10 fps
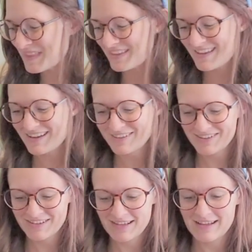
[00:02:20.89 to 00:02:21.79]
The other
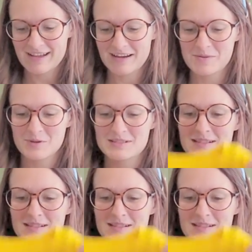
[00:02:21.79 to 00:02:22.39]
thing I got him was